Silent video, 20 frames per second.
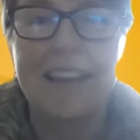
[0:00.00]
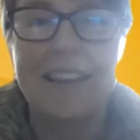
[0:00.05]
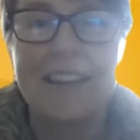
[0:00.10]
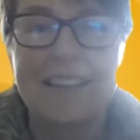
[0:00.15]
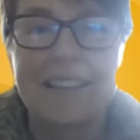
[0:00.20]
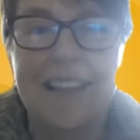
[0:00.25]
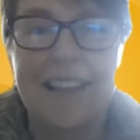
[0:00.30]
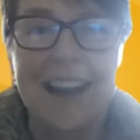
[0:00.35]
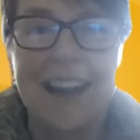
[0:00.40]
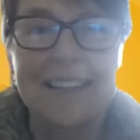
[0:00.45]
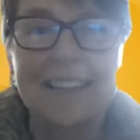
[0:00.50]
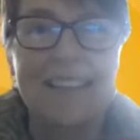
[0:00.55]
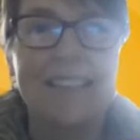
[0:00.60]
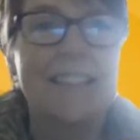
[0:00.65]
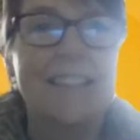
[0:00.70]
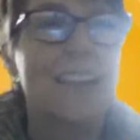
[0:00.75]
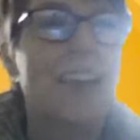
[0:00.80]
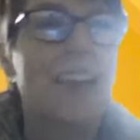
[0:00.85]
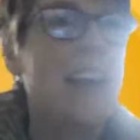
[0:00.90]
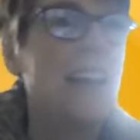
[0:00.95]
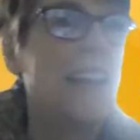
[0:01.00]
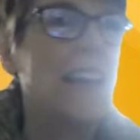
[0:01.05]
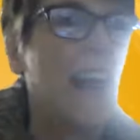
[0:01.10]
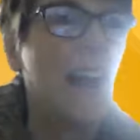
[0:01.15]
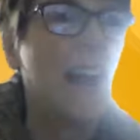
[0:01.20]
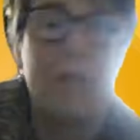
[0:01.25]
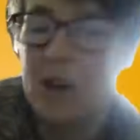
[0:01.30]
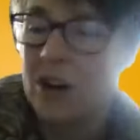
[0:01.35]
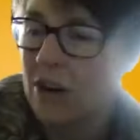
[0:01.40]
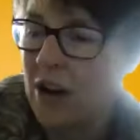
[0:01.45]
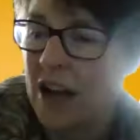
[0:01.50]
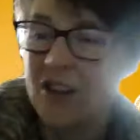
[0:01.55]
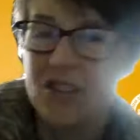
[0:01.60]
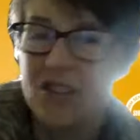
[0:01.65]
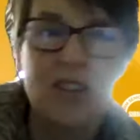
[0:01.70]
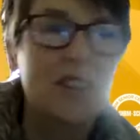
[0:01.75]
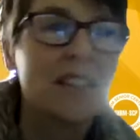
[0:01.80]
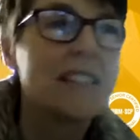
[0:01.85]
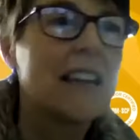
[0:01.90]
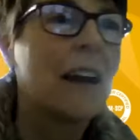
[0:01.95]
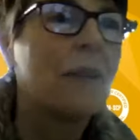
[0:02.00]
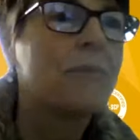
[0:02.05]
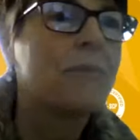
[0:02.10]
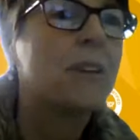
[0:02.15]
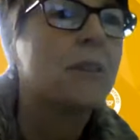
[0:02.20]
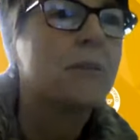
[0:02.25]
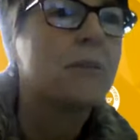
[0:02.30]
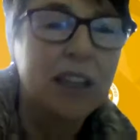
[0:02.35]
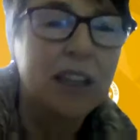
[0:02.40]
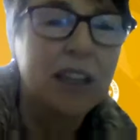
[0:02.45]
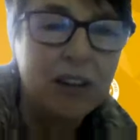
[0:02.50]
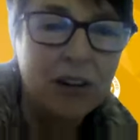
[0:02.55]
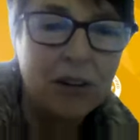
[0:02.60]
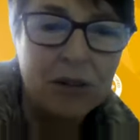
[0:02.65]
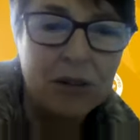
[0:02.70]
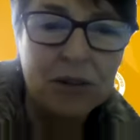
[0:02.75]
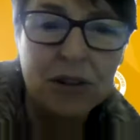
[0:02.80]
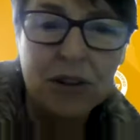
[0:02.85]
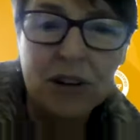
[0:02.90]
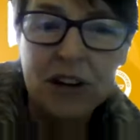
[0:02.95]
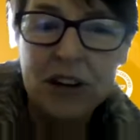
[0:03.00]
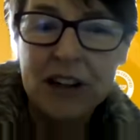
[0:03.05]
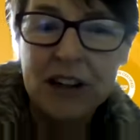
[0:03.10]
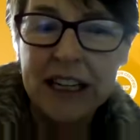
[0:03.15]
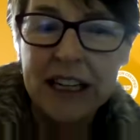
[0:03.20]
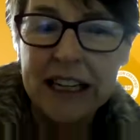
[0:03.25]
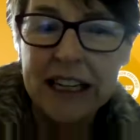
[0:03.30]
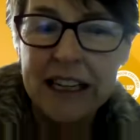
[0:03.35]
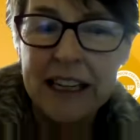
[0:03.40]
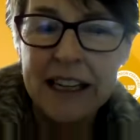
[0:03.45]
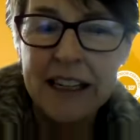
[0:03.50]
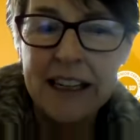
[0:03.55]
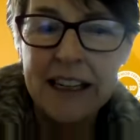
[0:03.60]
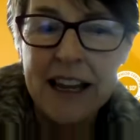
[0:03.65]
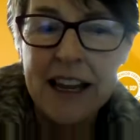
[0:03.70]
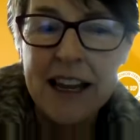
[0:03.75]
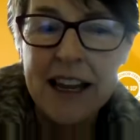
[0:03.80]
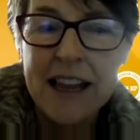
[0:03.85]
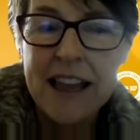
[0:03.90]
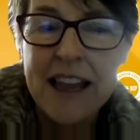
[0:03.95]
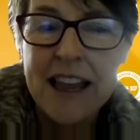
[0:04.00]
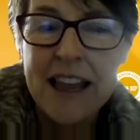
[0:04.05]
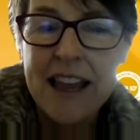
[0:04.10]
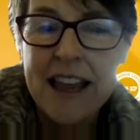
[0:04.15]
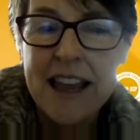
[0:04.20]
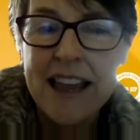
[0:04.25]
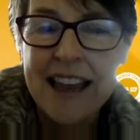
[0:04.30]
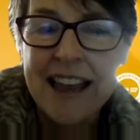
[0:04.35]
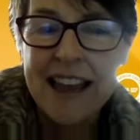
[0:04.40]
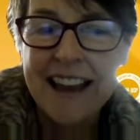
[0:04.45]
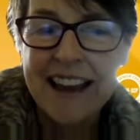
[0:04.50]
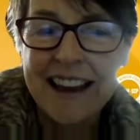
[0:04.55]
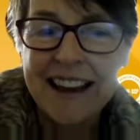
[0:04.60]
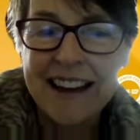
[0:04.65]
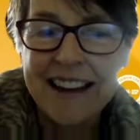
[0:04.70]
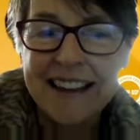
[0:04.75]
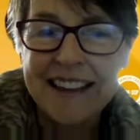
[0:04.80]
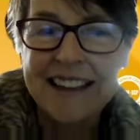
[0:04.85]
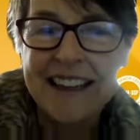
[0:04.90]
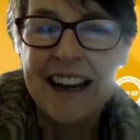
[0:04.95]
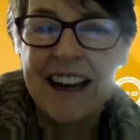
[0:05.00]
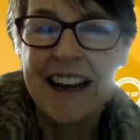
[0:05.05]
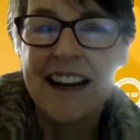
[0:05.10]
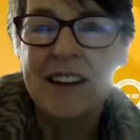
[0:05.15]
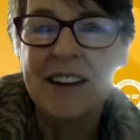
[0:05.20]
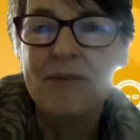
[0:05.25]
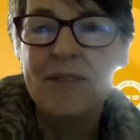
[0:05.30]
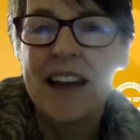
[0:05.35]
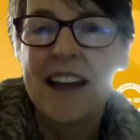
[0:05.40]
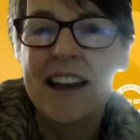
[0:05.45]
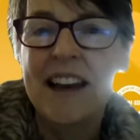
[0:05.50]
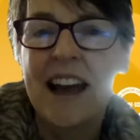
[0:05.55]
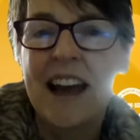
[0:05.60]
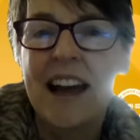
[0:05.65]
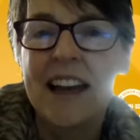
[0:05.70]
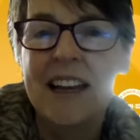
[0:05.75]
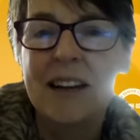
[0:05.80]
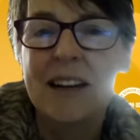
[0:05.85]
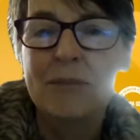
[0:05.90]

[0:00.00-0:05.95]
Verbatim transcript: eight o'clock decide hour. I should stop the recording. And um, then I